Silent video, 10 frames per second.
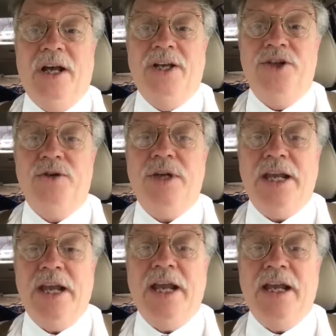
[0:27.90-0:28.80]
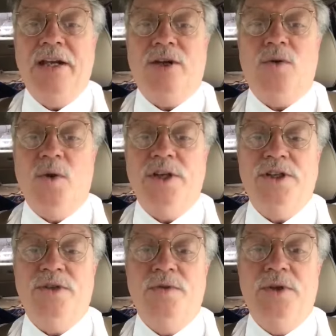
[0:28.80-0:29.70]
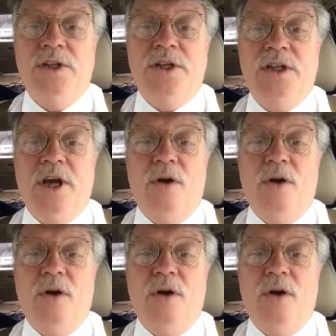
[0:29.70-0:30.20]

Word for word: Uh, you can, according to the uh,